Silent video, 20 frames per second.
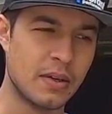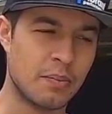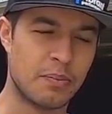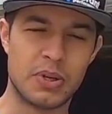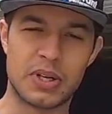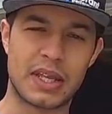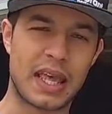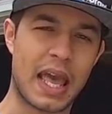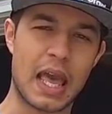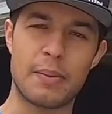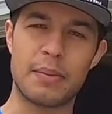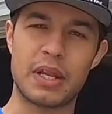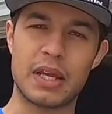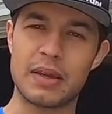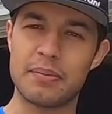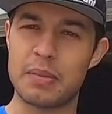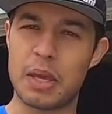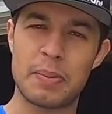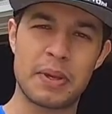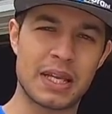put a cam in
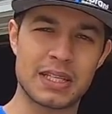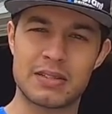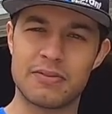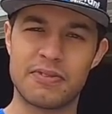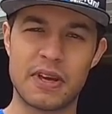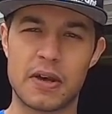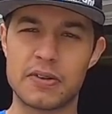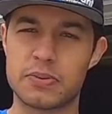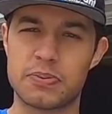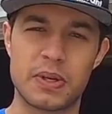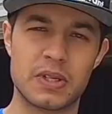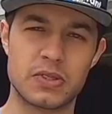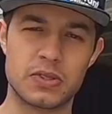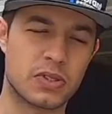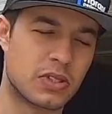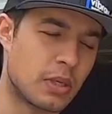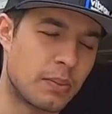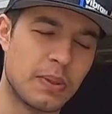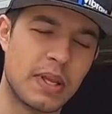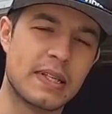it, maybe get some valve springs
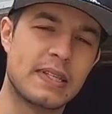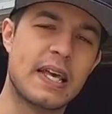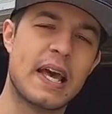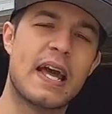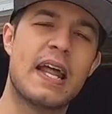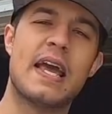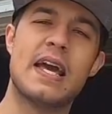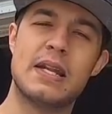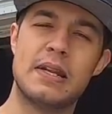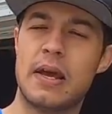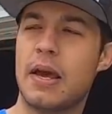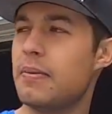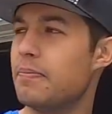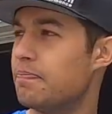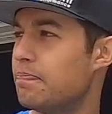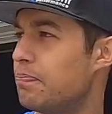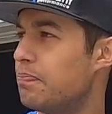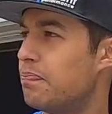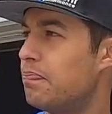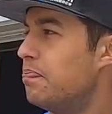or something like that,
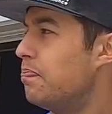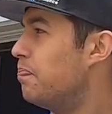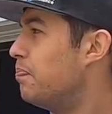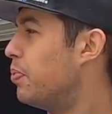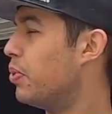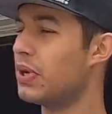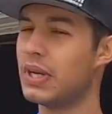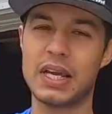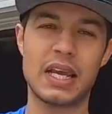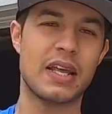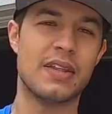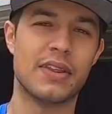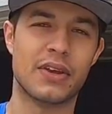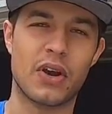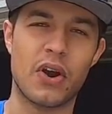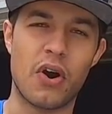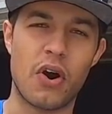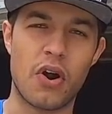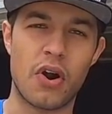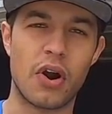and put it in the
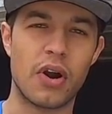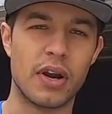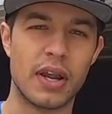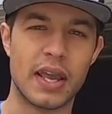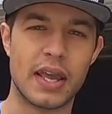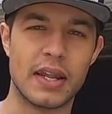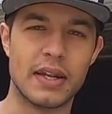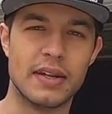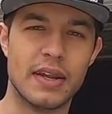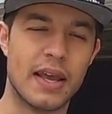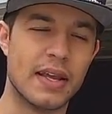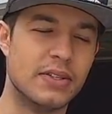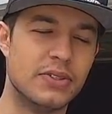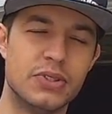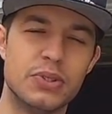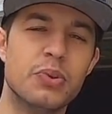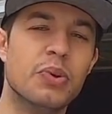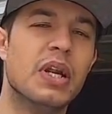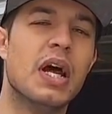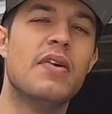car and
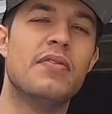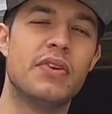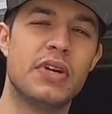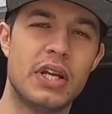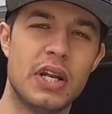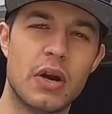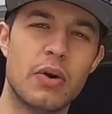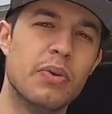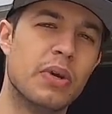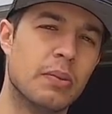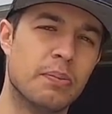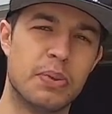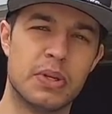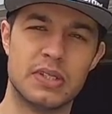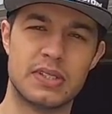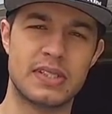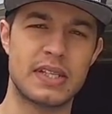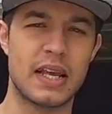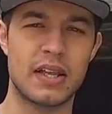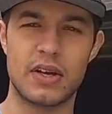do whatever, you know. We can put
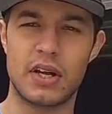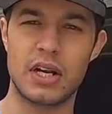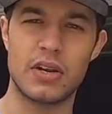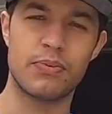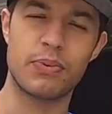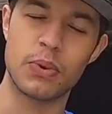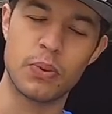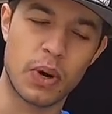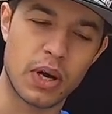a snail on it if we